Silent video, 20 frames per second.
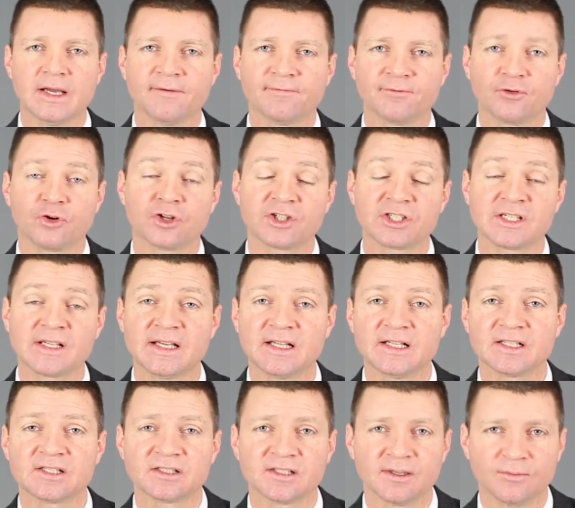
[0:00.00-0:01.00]
First, it
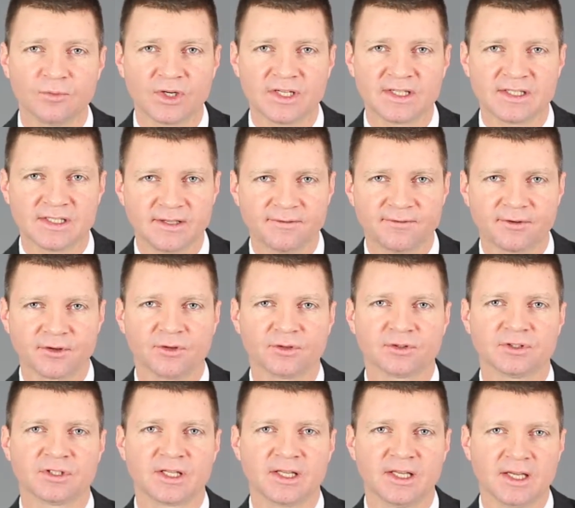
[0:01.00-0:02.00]
is somewhat
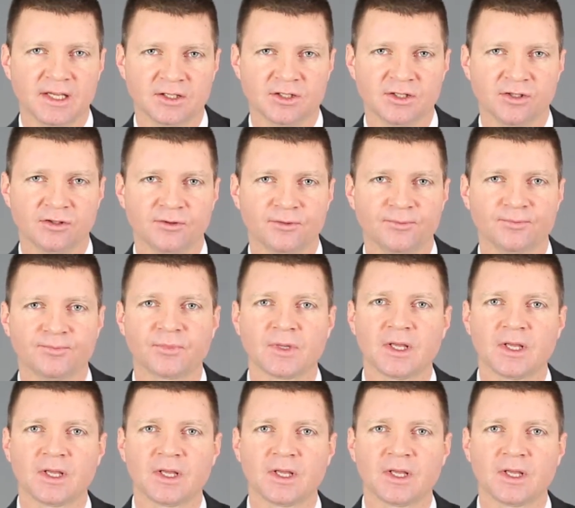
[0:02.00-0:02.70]
difficult to get to.